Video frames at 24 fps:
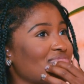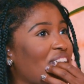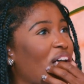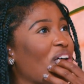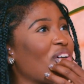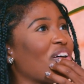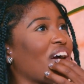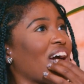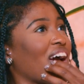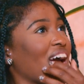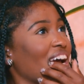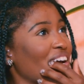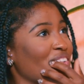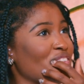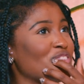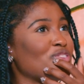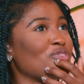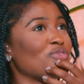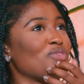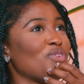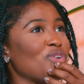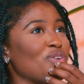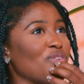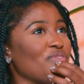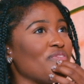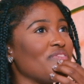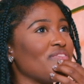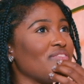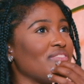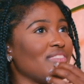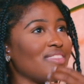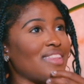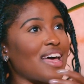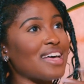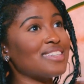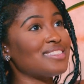Okay, so
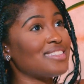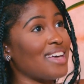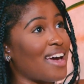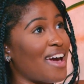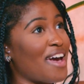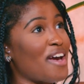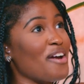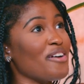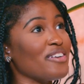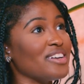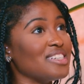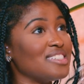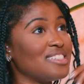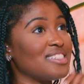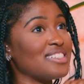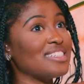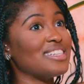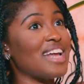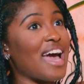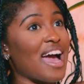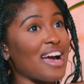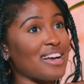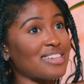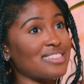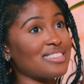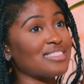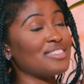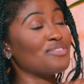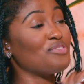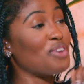that's that Aries shit, actually.